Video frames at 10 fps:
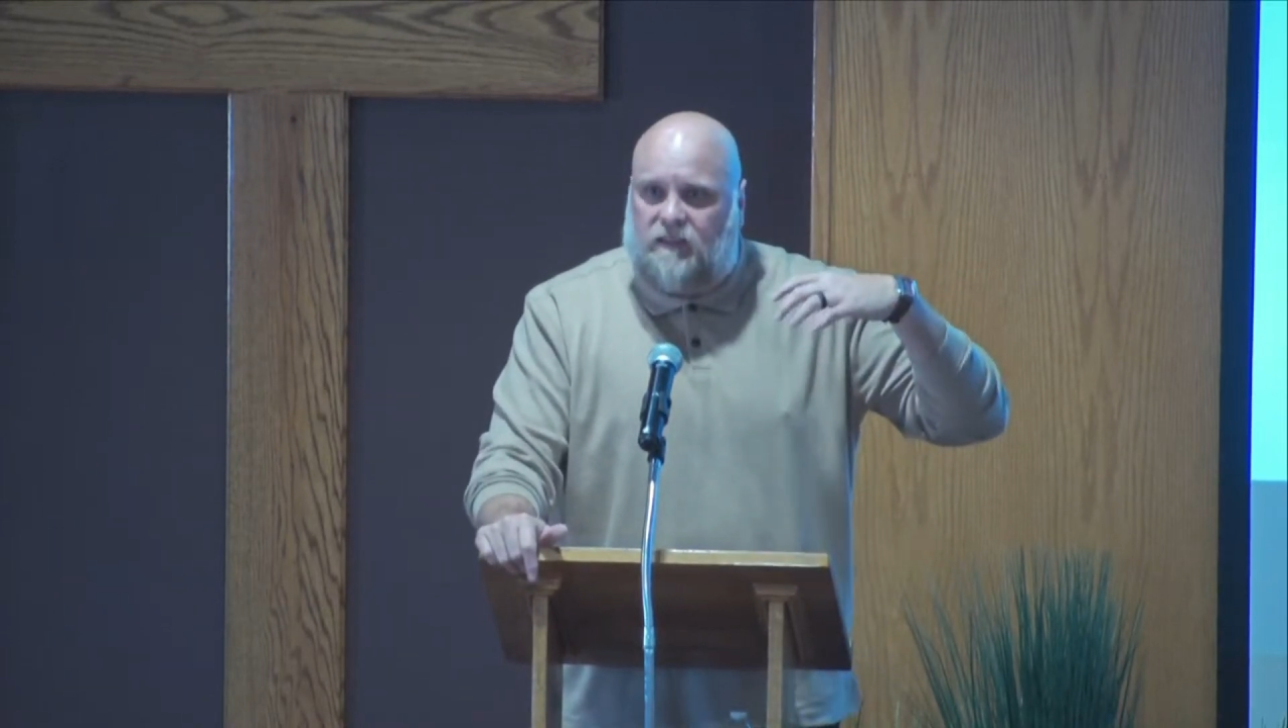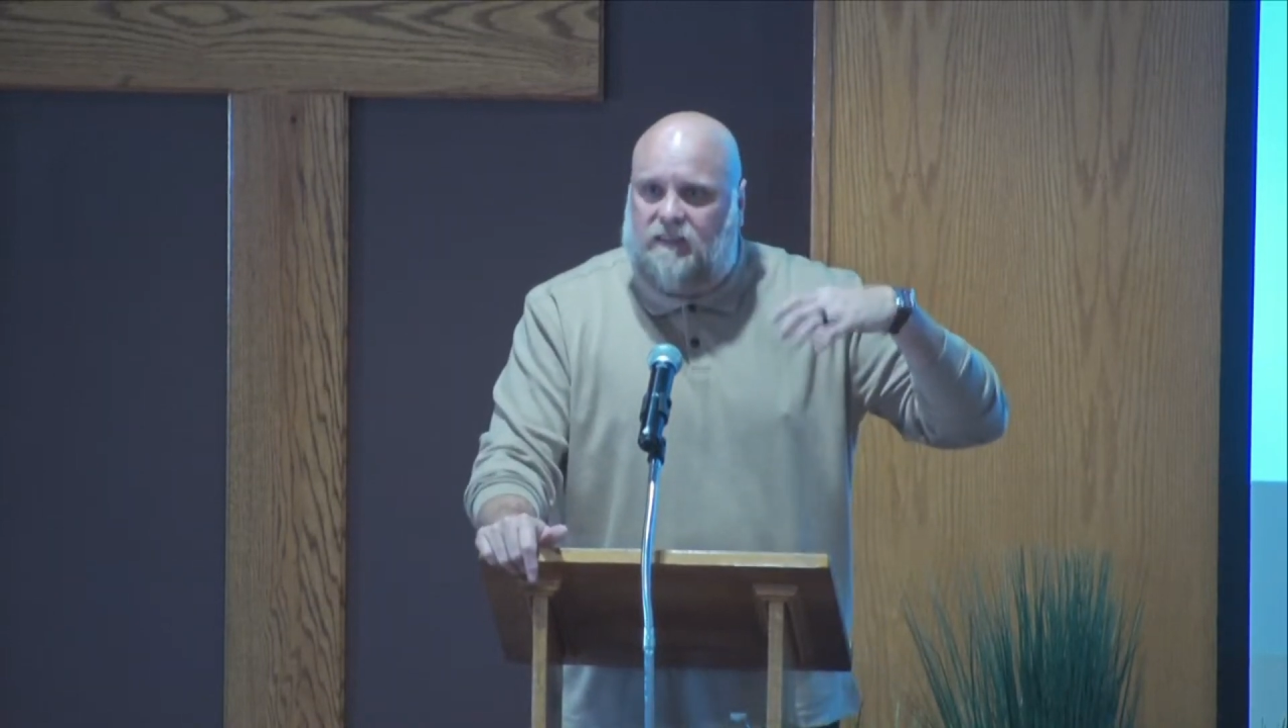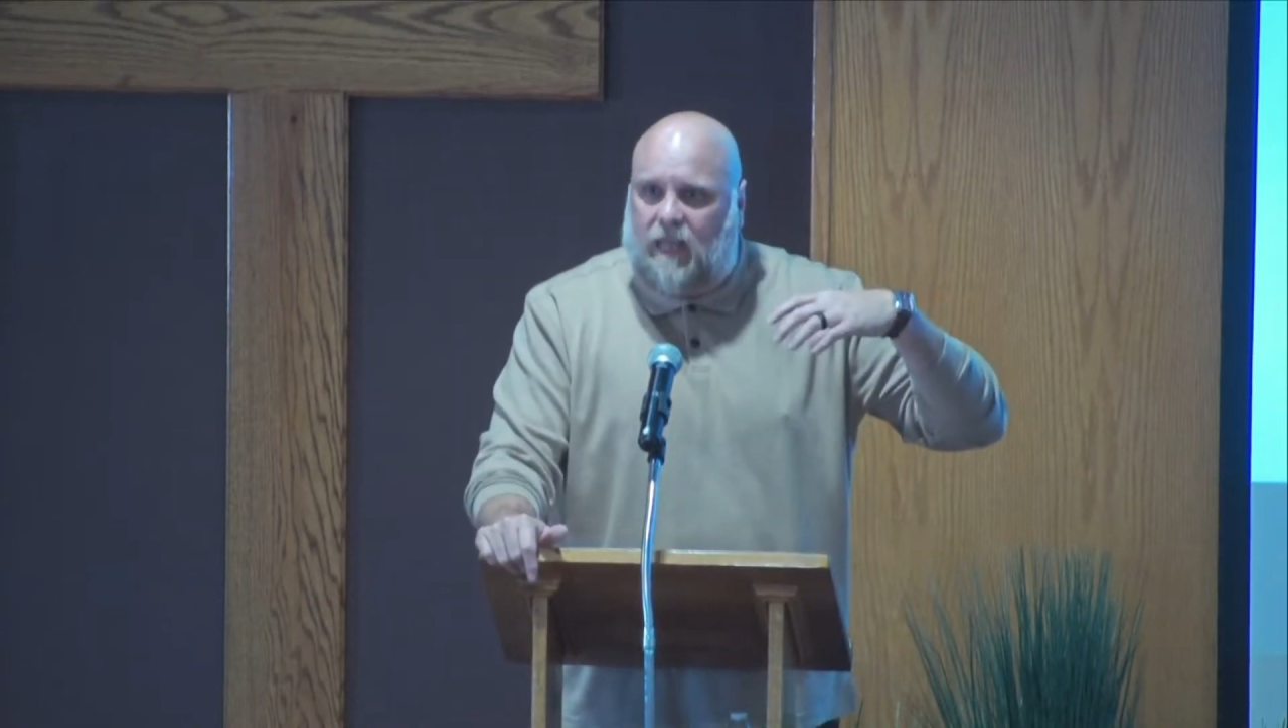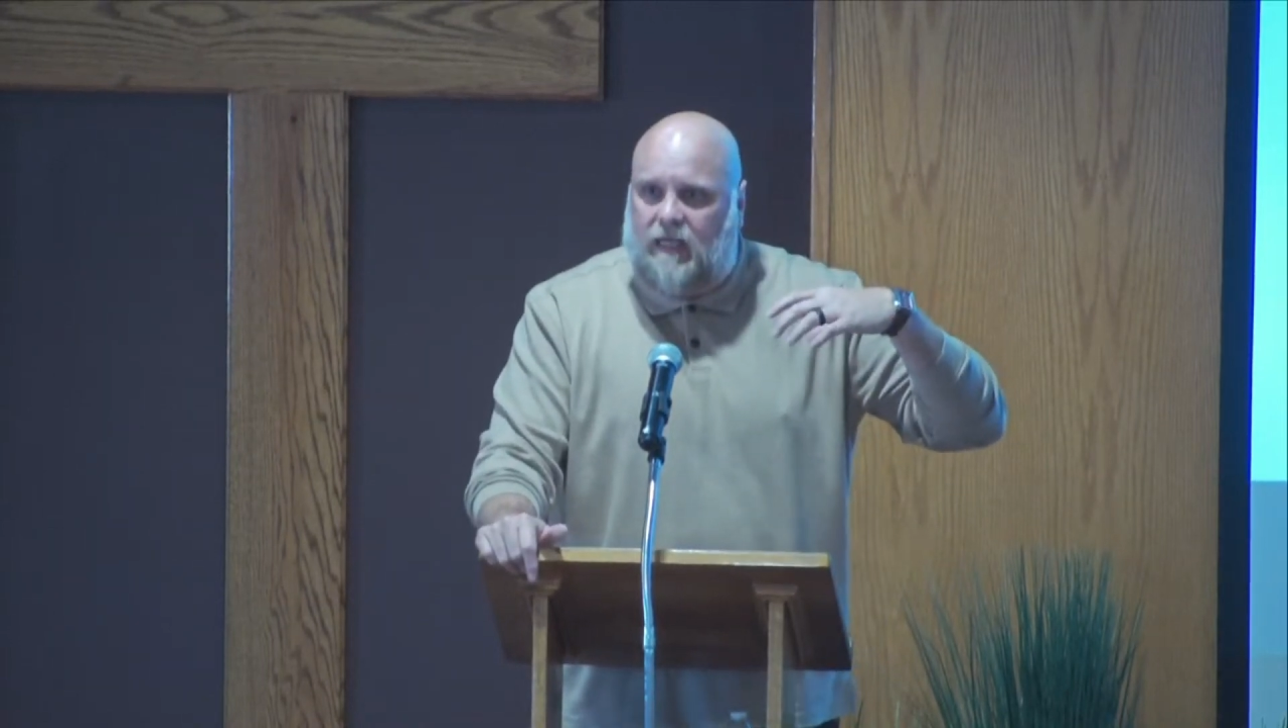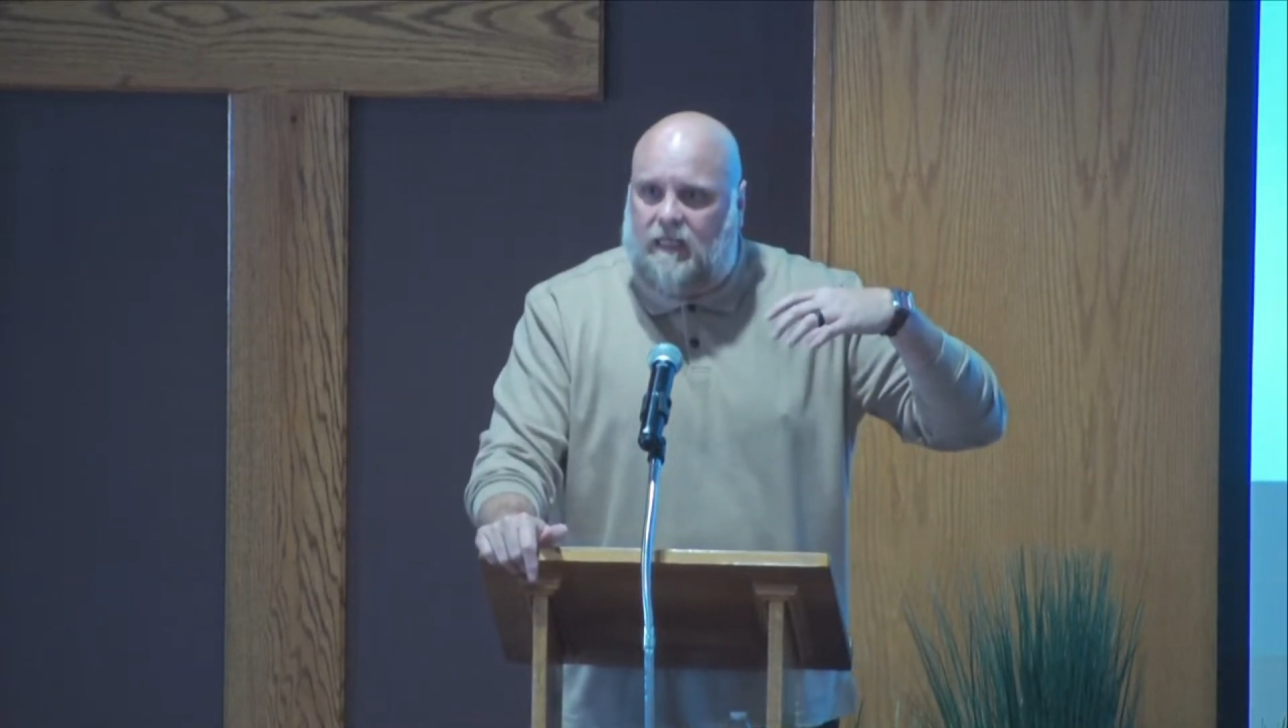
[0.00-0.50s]
this
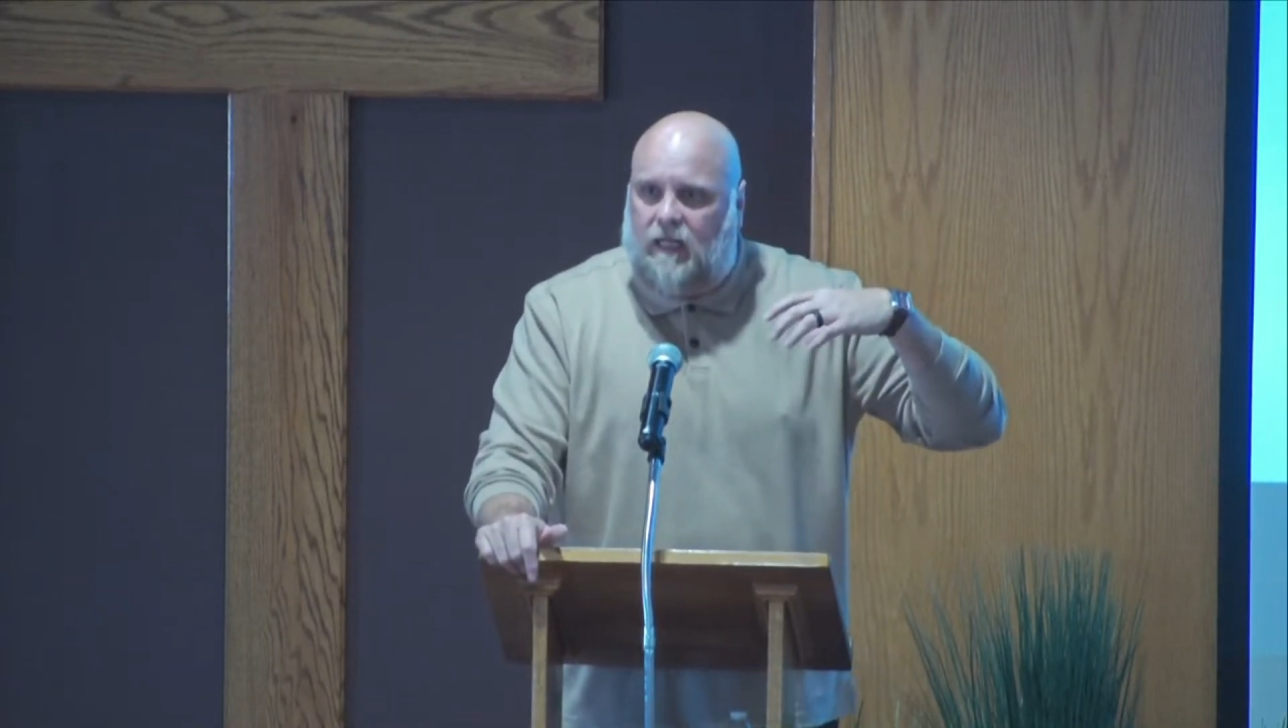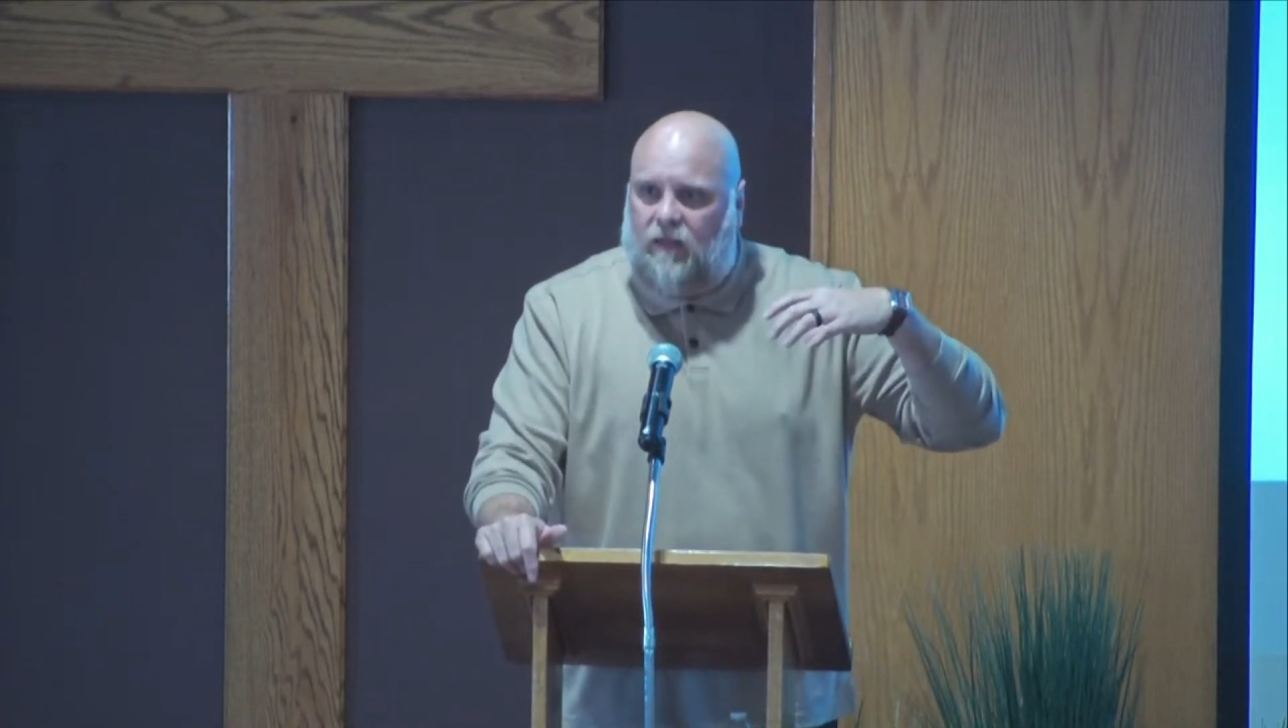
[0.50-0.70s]
idea